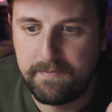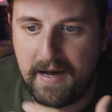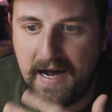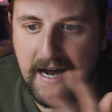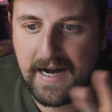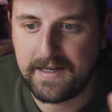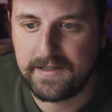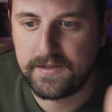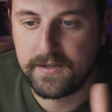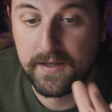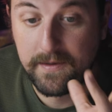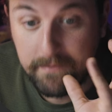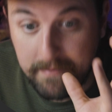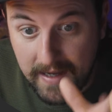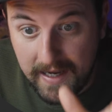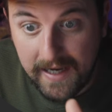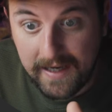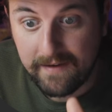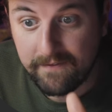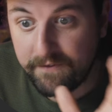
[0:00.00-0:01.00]
back to the
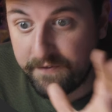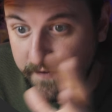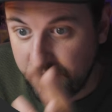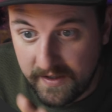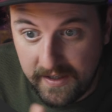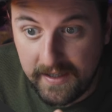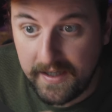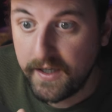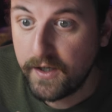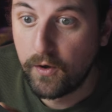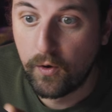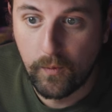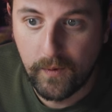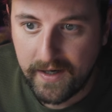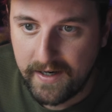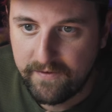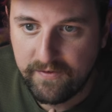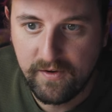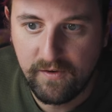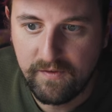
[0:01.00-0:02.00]
main feed or
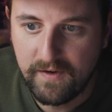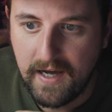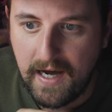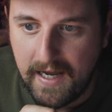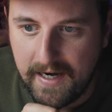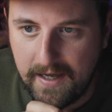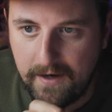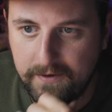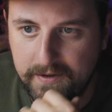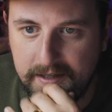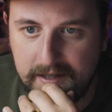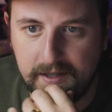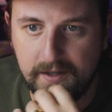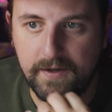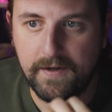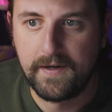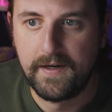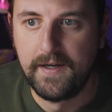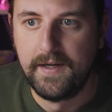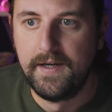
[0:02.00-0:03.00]
whatever you've got out
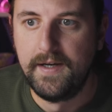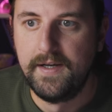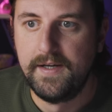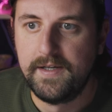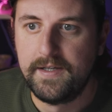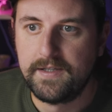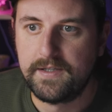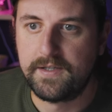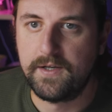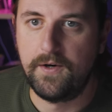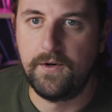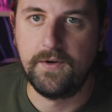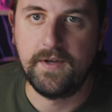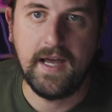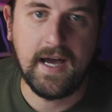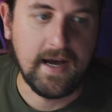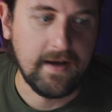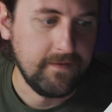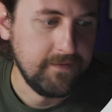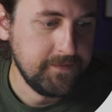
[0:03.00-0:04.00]
here. So
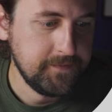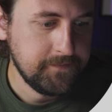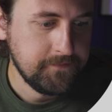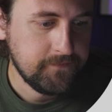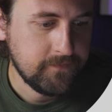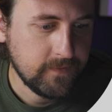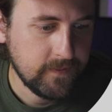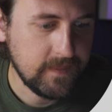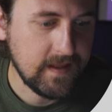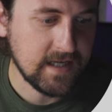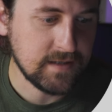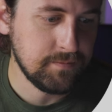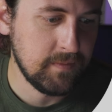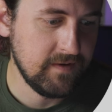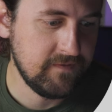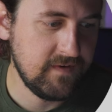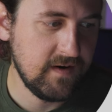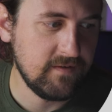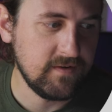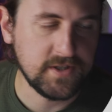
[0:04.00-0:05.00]
yeah, that's
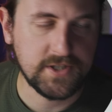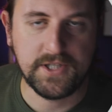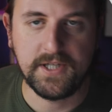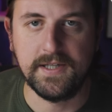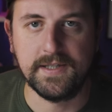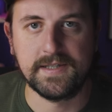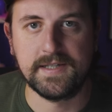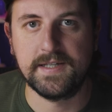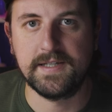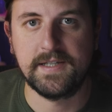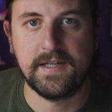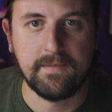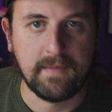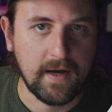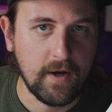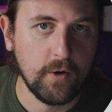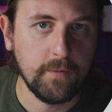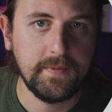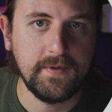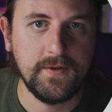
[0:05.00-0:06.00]
my favorite sheet system.
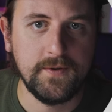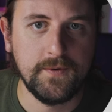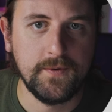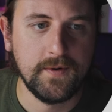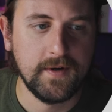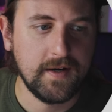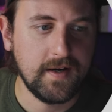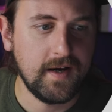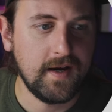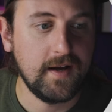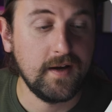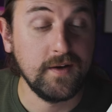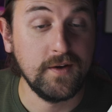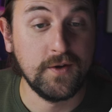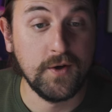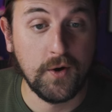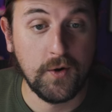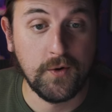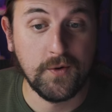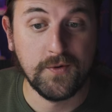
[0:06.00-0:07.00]
I hope you
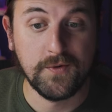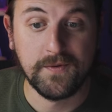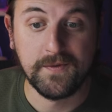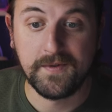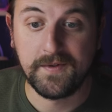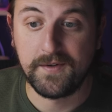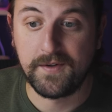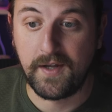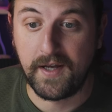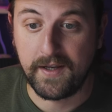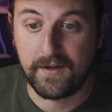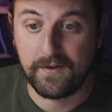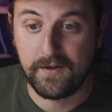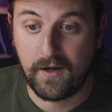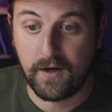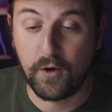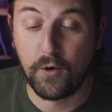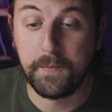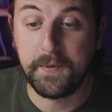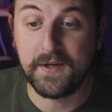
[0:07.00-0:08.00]

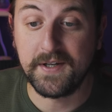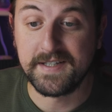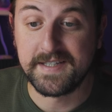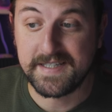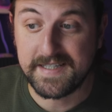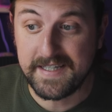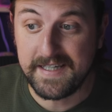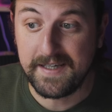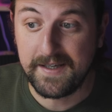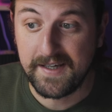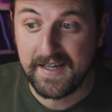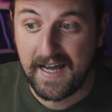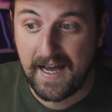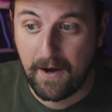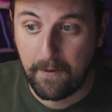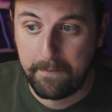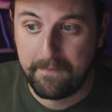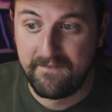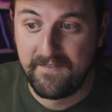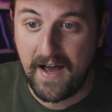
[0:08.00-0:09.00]
I hope you can see
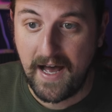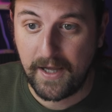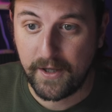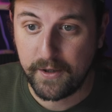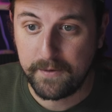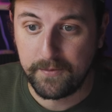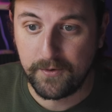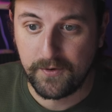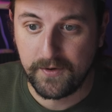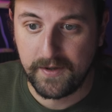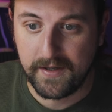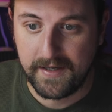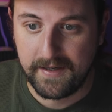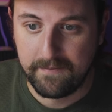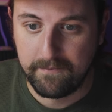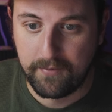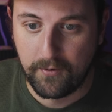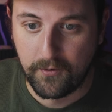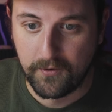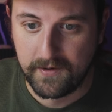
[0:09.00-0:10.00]
how valuable and
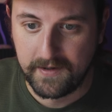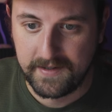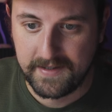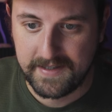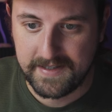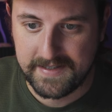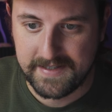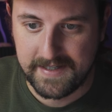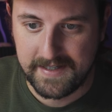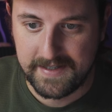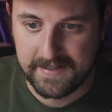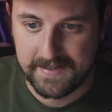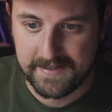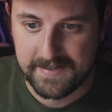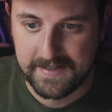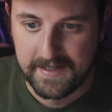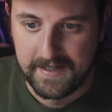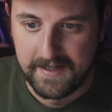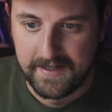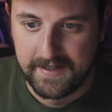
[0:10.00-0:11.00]
important
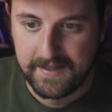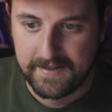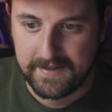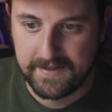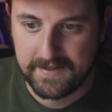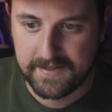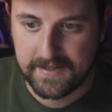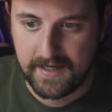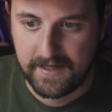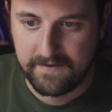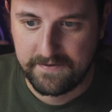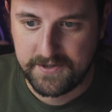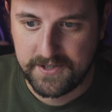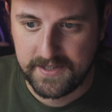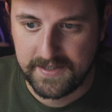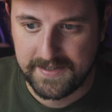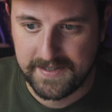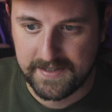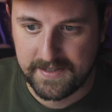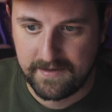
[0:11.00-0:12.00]
this kind of
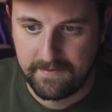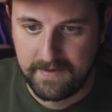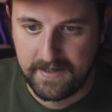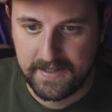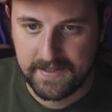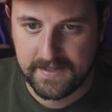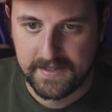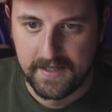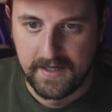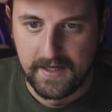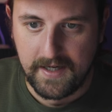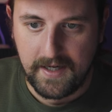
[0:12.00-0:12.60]
sheet system is.